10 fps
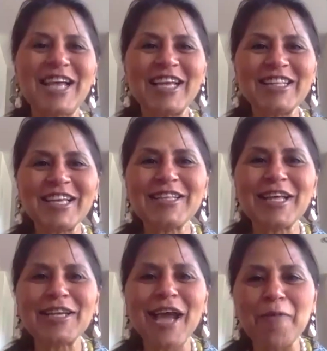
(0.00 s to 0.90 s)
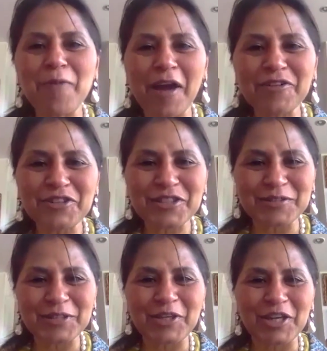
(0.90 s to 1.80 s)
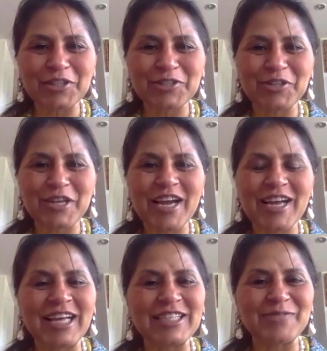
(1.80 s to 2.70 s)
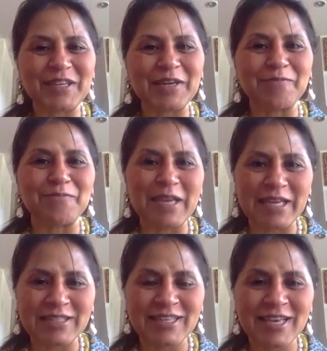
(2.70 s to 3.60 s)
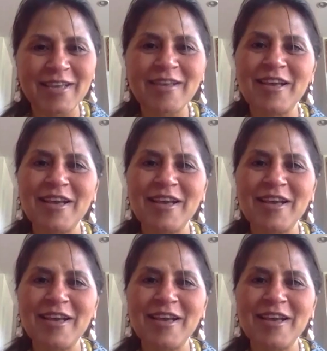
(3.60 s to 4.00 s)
I think that our partnership with Collegedunia has been amazing.